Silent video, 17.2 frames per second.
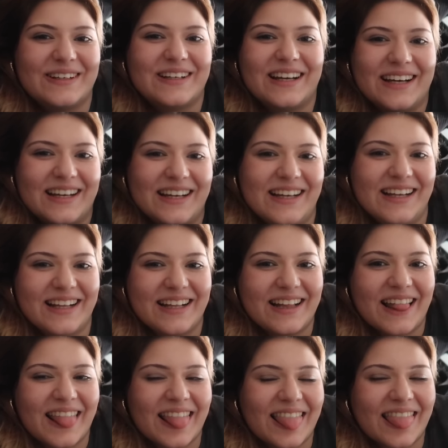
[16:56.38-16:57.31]
Okay.
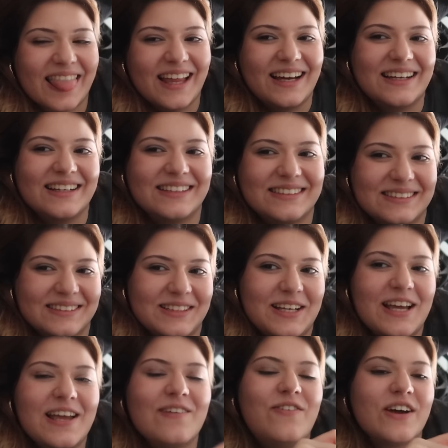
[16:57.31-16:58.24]

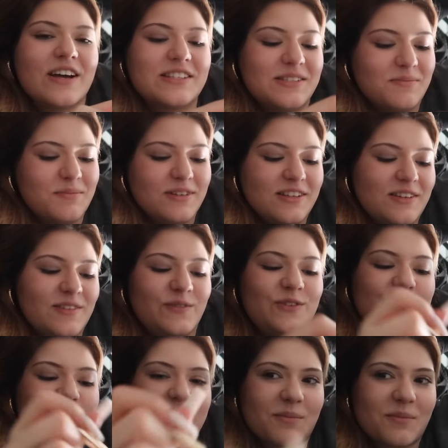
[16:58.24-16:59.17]
If it gets 1
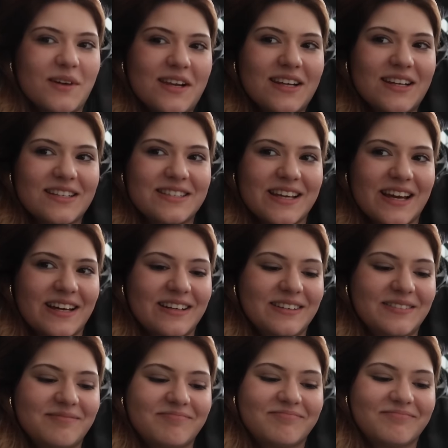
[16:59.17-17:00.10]
million views, I'm getting it
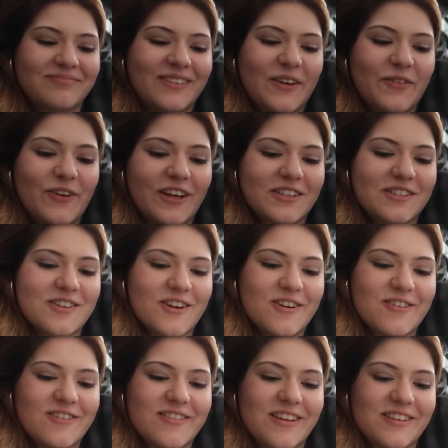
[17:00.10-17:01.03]
tatted. If it gets
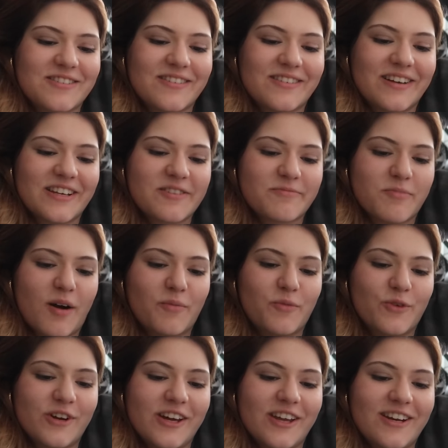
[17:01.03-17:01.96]
100,000 likes,
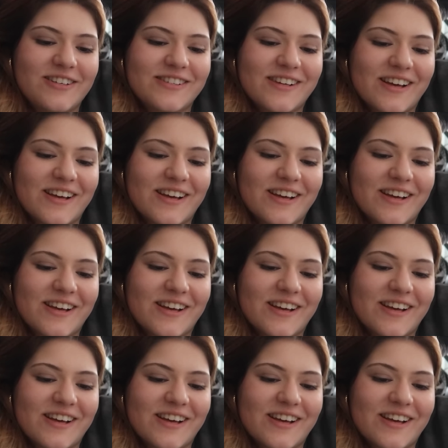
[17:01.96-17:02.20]
mom will get it